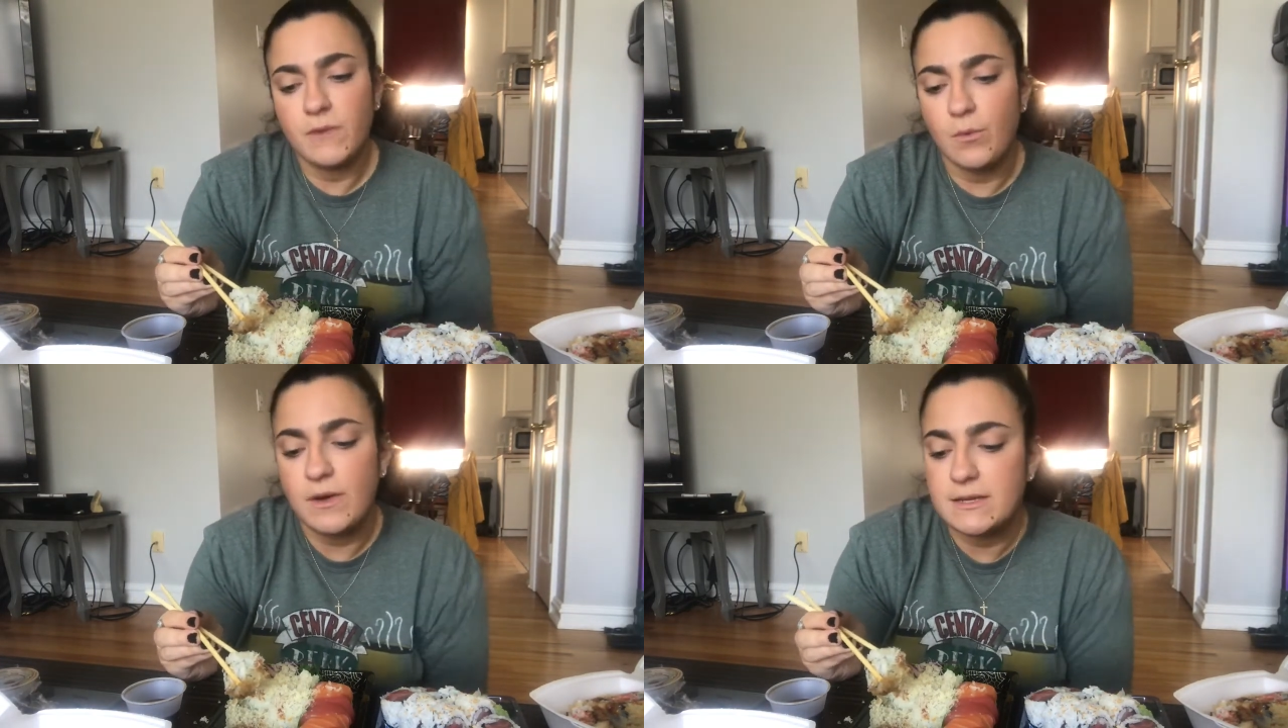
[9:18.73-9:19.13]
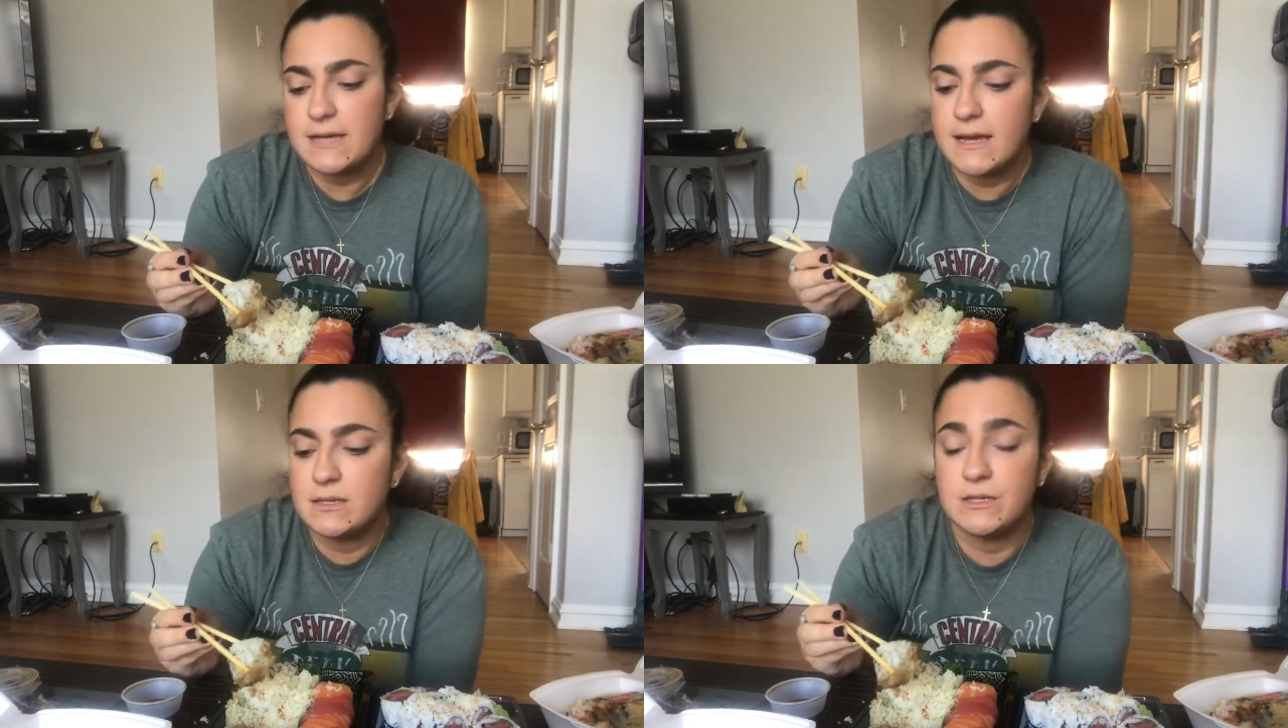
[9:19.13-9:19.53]
we
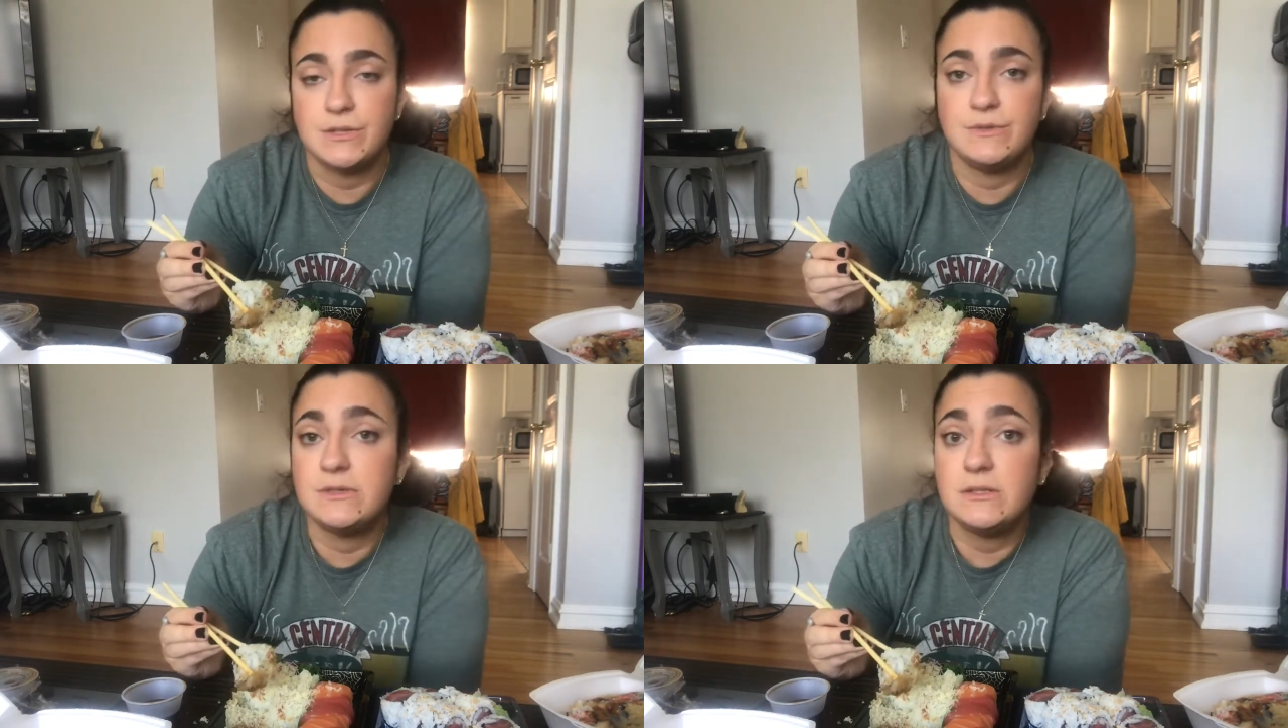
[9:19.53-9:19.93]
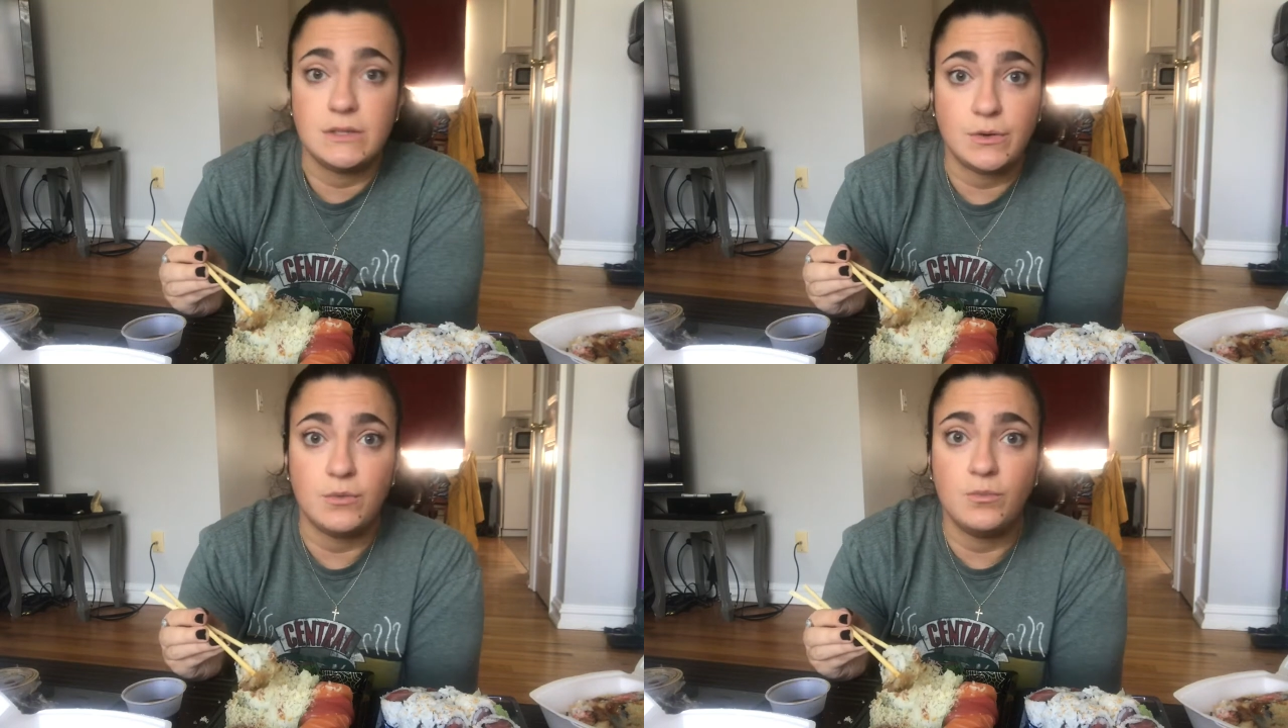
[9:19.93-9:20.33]
tend to use
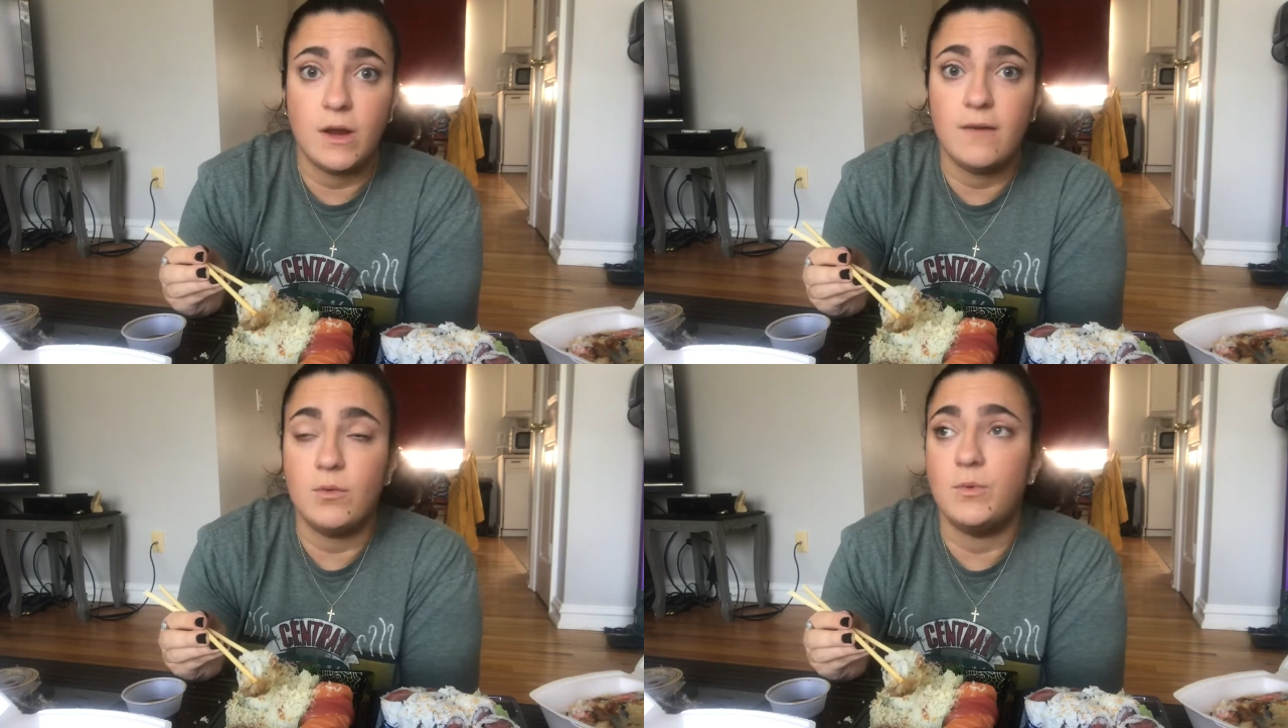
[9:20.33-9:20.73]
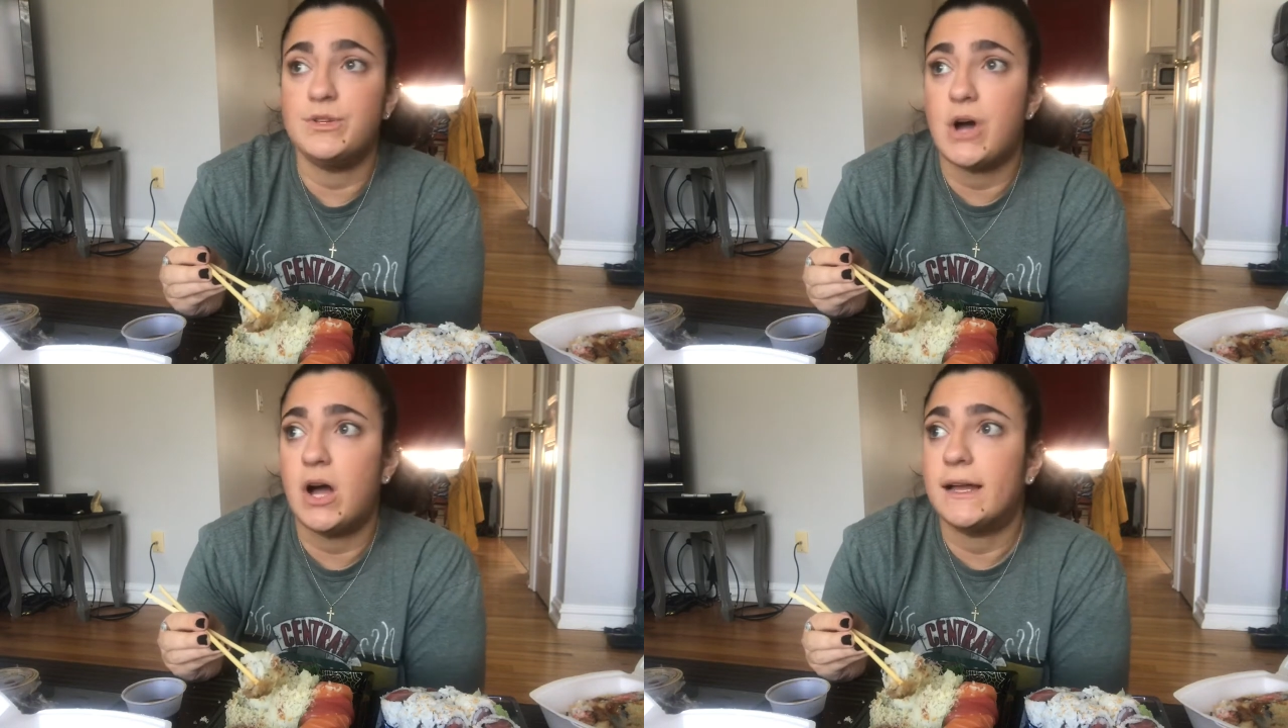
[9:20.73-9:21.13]
Zoom whenever we're
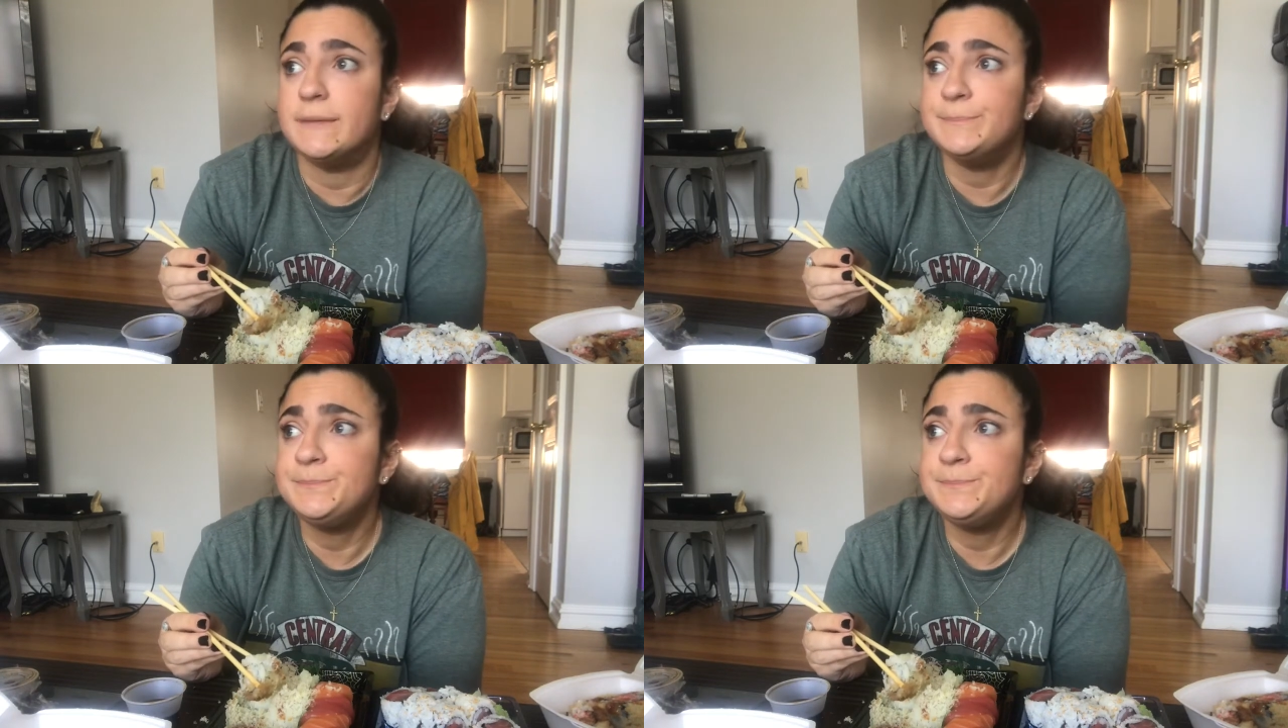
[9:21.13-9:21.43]
talking.